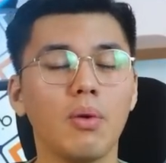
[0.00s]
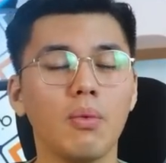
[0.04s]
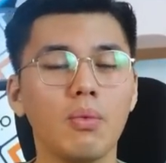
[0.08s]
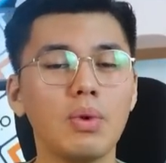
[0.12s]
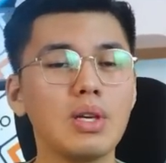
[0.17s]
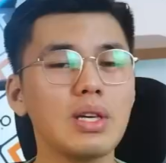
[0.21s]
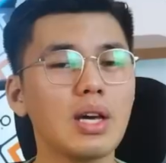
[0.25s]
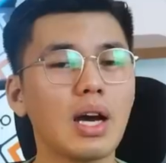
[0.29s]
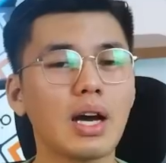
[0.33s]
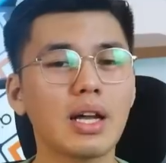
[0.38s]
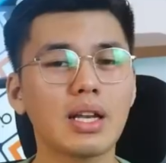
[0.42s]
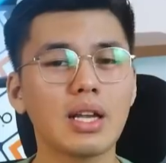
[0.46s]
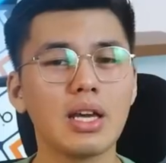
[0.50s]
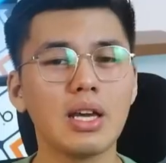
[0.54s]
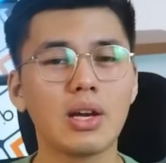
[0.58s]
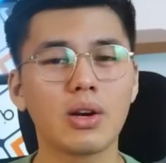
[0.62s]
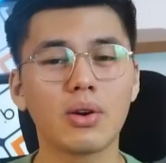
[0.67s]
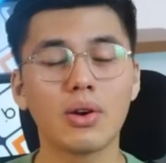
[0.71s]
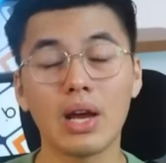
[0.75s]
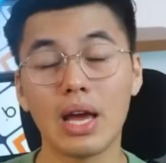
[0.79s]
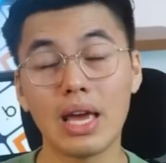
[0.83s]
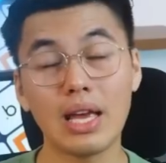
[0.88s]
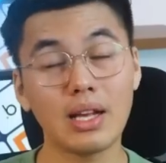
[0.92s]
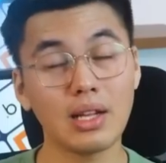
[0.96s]
We got
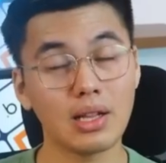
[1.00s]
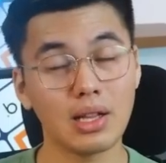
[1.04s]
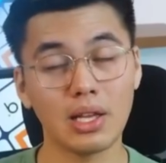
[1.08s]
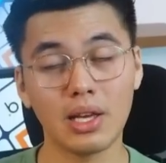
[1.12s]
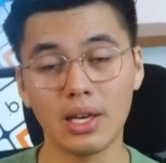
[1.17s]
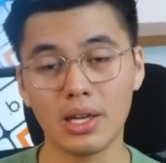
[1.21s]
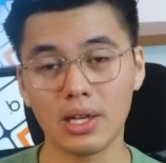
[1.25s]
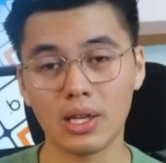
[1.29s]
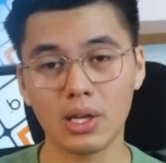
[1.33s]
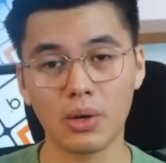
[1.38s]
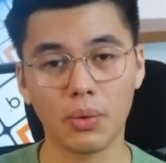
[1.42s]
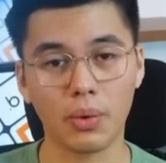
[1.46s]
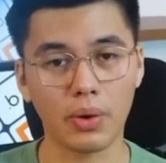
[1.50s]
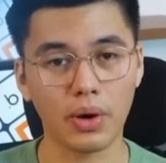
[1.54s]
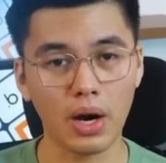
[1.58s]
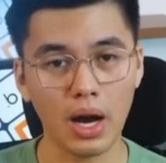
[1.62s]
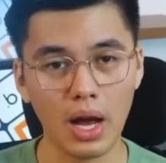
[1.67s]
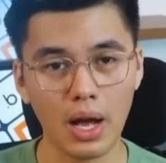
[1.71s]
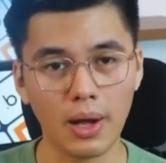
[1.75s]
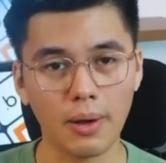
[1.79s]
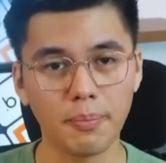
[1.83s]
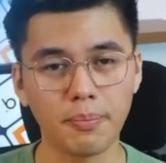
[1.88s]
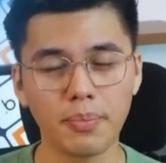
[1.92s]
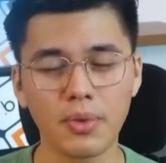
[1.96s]
here a clean
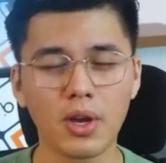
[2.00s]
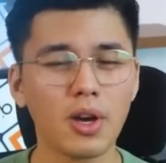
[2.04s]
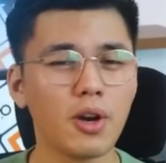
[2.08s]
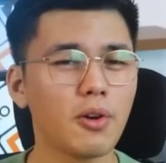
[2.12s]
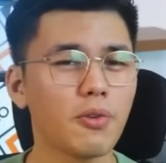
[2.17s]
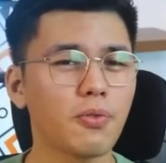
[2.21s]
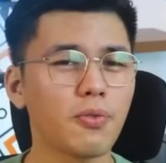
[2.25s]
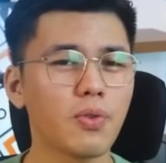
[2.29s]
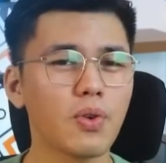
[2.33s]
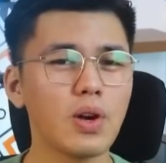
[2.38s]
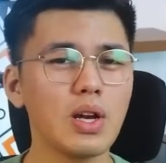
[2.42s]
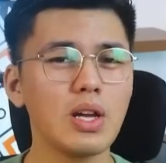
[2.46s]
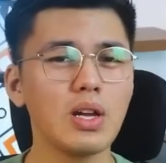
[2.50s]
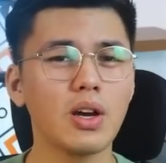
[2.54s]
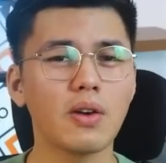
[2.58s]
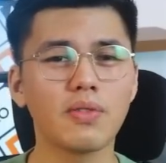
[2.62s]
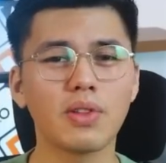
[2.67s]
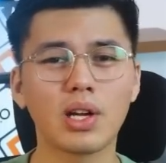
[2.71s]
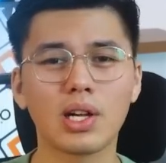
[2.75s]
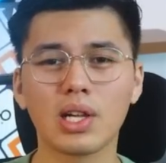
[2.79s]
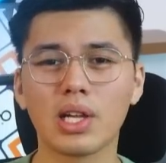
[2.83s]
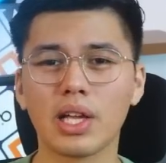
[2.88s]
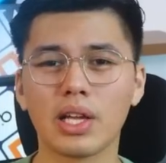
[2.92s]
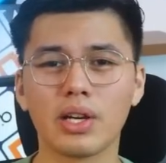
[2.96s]
URL, free of
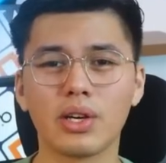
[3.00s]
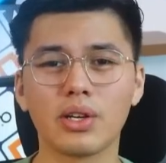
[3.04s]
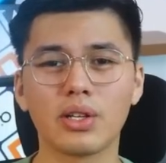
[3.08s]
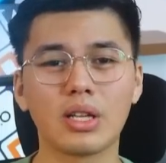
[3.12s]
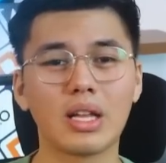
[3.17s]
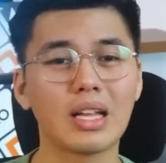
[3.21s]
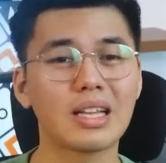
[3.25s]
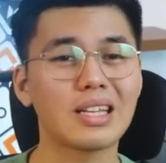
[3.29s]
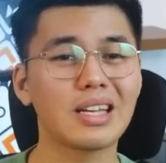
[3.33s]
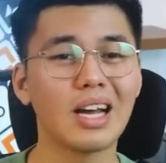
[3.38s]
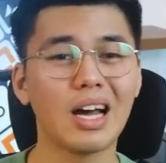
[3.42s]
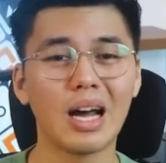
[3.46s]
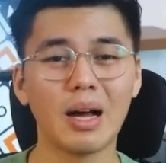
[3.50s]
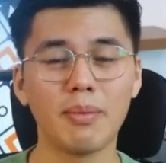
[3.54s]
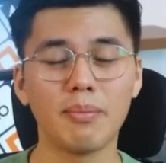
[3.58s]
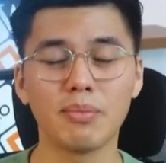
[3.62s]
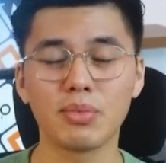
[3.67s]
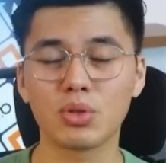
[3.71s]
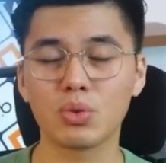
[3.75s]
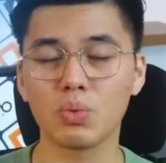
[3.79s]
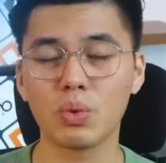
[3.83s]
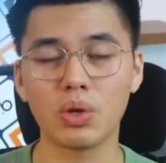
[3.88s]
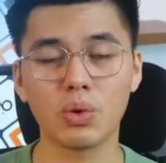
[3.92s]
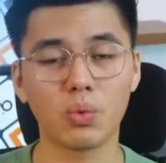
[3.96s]
the clutter that
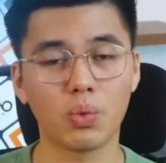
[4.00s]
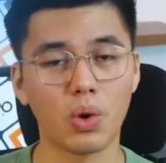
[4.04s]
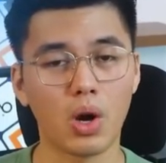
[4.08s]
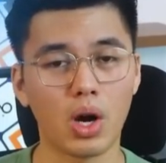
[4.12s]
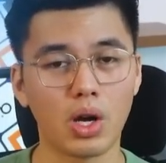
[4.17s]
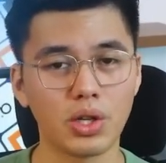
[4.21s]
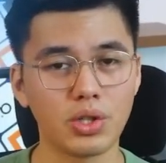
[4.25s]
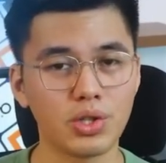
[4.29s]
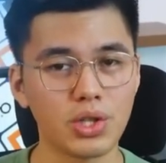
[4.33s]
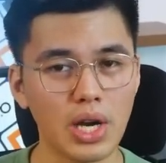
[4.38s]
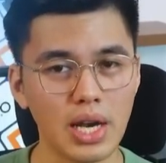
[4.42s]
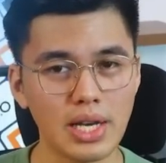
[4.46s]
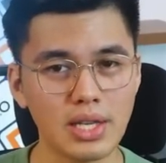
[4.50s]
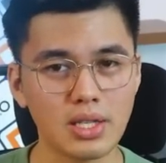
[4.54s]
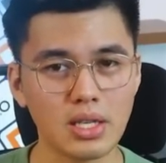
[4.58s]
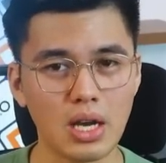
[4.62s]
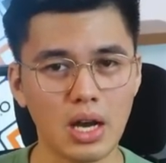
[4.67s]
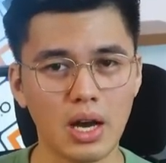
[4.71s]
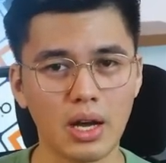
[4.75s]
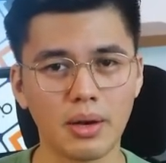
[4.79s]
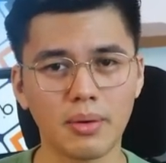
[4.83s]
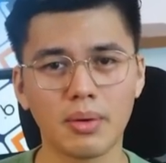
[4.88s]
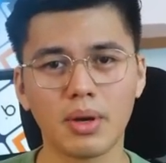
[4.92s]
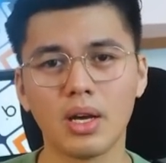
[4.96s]
comes with raw
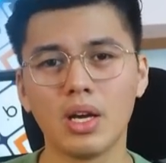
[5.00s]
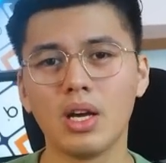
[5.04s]
JSON.